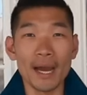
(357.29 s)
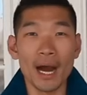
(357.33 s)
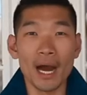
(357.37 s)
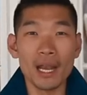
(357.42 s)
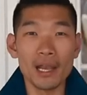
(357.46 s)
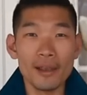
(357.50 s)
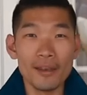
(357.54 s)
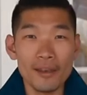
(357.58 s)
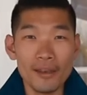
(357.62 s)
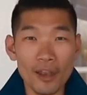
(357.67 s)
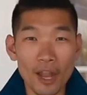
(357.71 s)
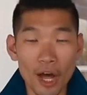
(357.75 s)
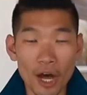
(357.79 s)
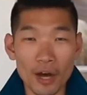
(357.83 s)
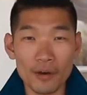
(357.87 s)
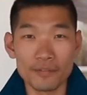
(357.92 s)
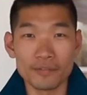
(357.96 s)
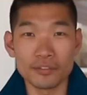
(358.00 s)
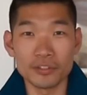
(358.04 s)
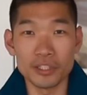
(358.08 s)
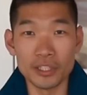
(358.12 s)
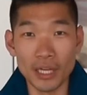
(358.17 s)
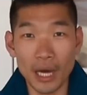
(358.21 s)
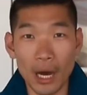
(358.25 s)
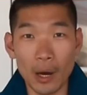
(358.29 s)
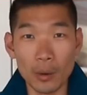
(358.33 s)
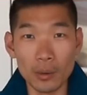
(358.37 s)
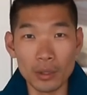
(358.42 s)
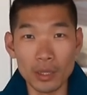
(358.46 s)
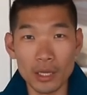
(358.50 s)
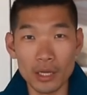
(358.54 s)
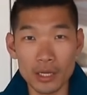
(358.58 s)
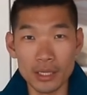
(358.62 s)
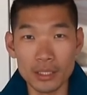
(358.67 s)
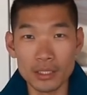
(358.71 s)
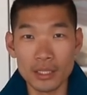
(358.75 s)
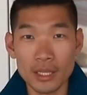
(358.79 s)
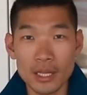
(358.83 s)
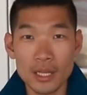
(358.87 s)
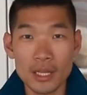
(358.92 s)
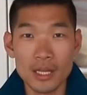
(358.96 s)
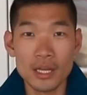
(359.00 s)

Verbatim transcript: I love the outlet